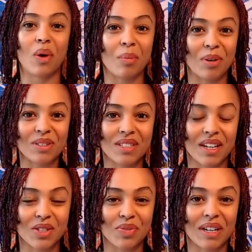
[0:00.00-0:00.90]
you want a
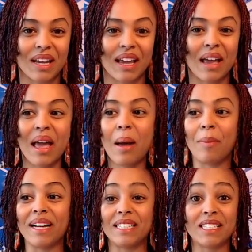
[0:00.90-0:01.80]
personalized reading,
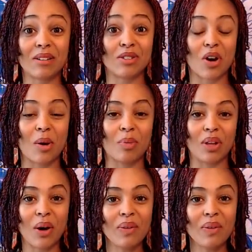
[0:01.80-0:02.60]
my details are below,